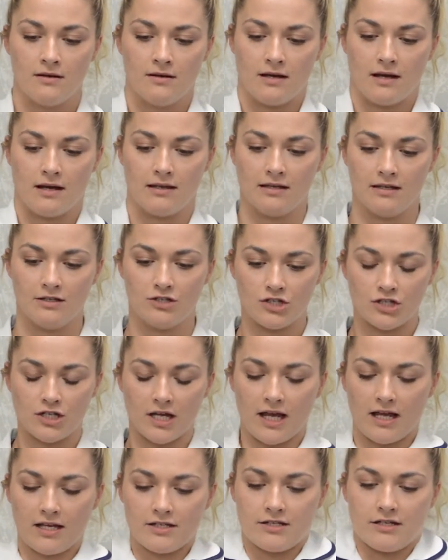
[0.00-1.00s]
and then
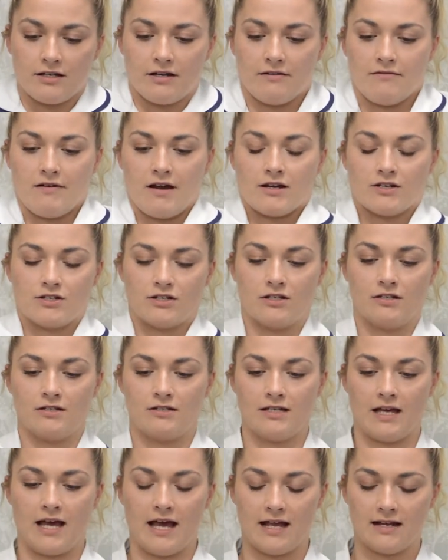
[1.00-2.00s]
changing direction,
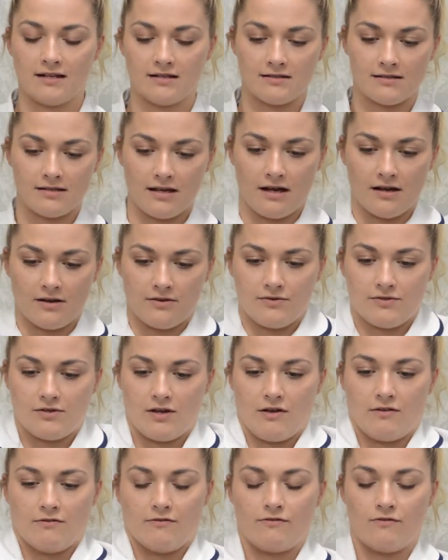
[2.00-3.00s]
10 circles
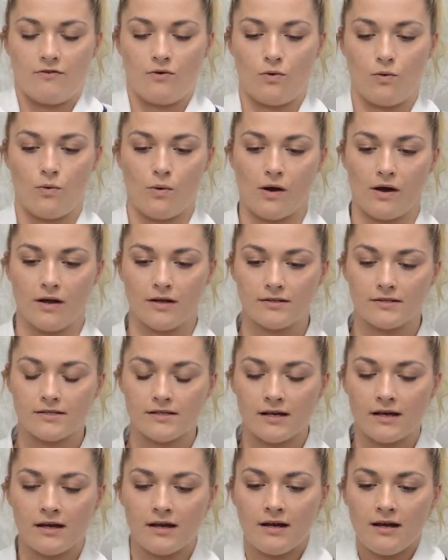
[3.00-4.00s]
going
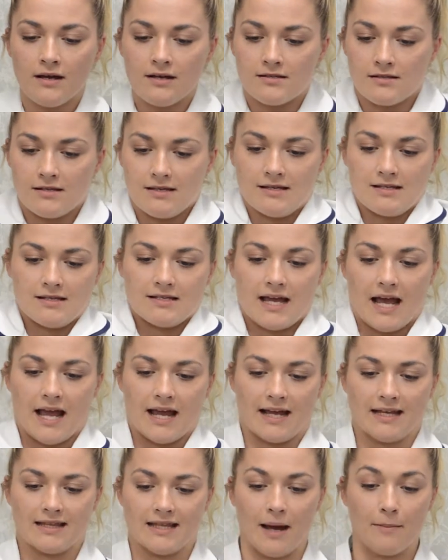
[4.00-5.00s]
forwards. So this is
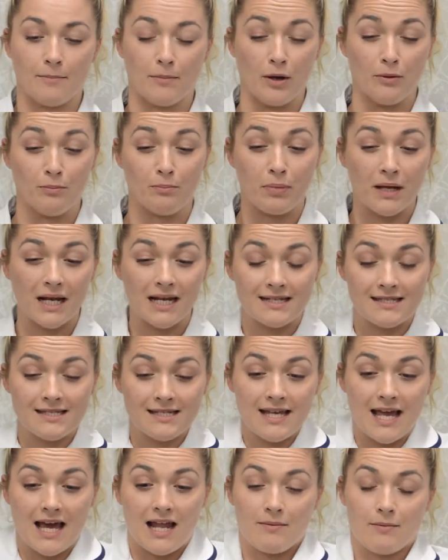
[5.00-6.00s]
getting in that
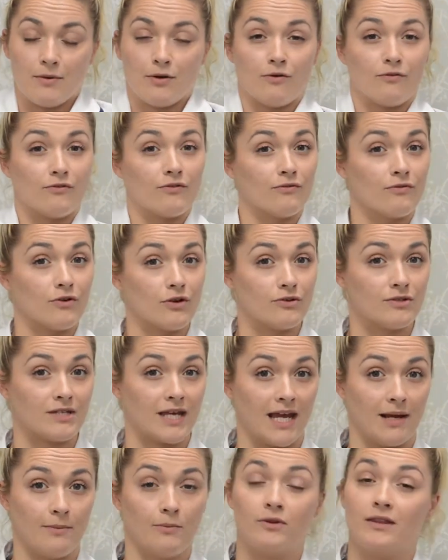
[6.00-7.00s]
mobility element of the
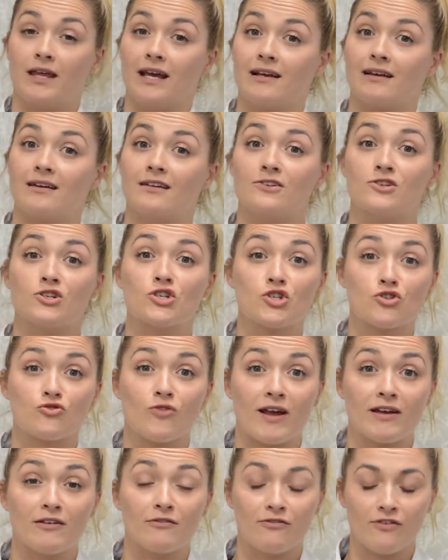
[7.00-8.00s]
routine. We're then going to
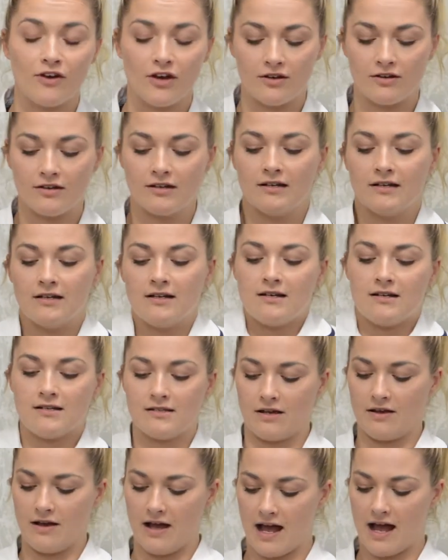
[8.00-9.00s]
strengthen.
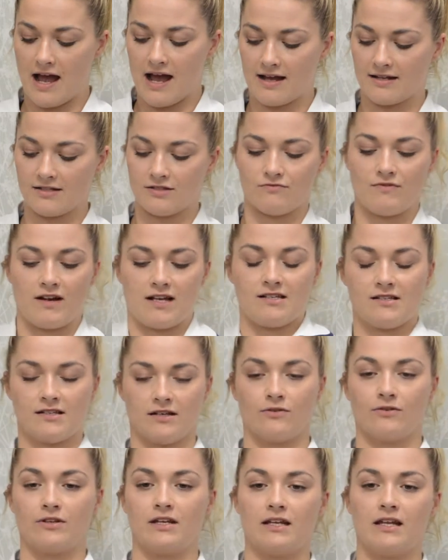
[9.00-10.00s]
So hands
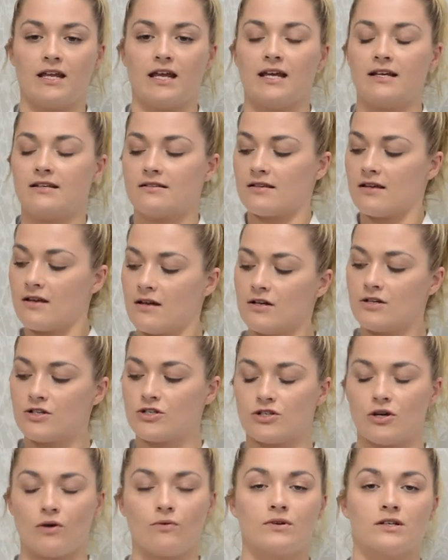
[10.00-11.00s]
resting on your knees,
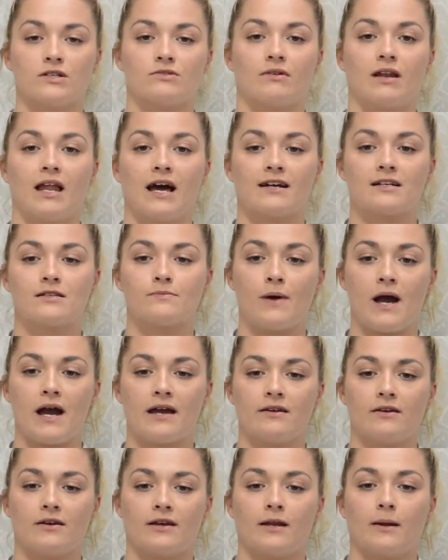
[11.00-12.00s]
shoulders relaxed
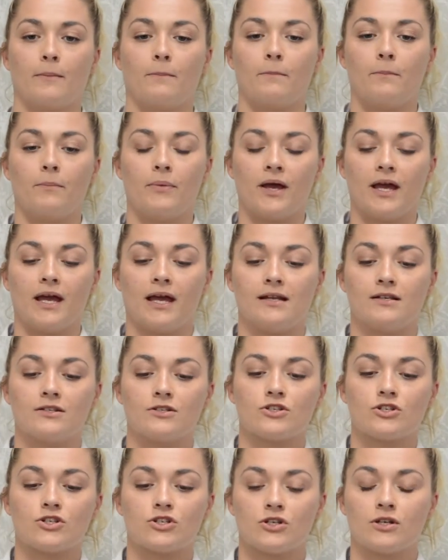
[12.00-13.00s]
back. You're going to
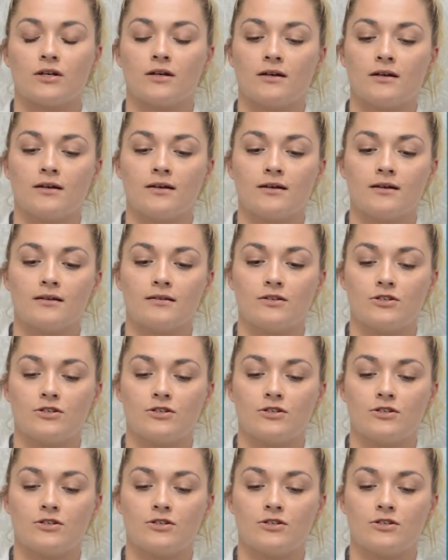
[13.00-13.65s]
pinch the